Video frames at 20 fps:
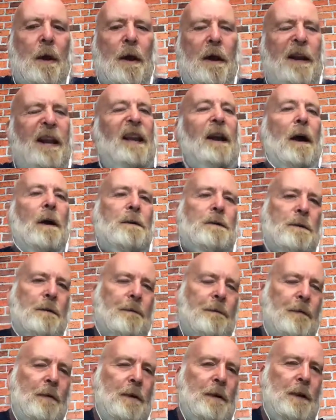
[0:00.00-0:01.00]
and it goes
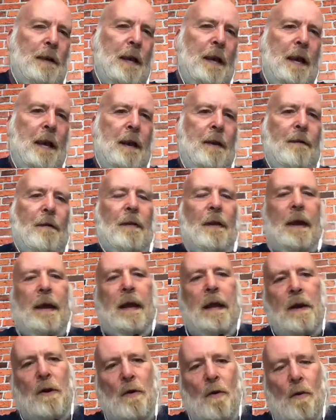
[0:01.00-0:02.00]
on for a year, and
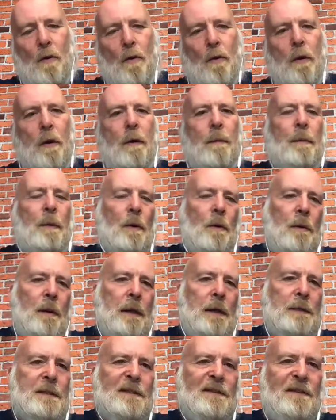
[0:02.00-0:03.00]
they ignore them and all
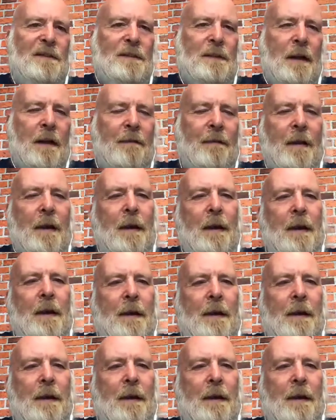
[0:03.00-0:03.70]
that sort of stuff.